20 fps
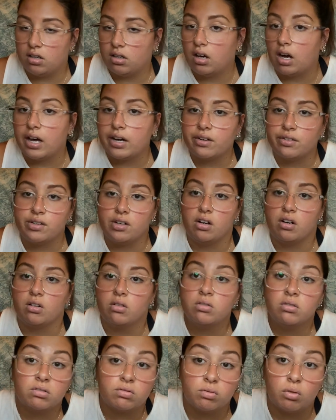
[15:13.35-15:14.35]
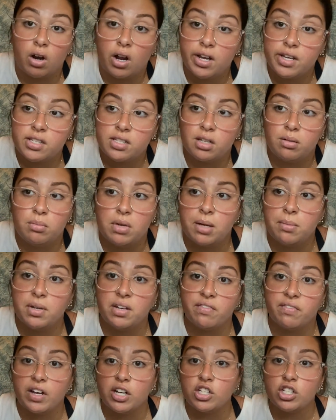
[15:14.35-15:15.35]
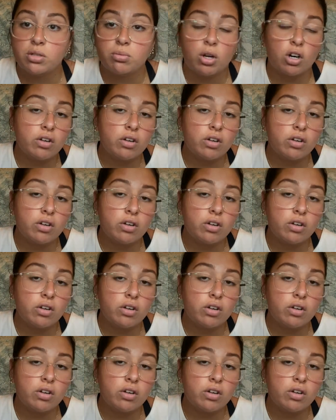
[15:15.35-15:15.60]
I don't know, rice and maybe a vegetable.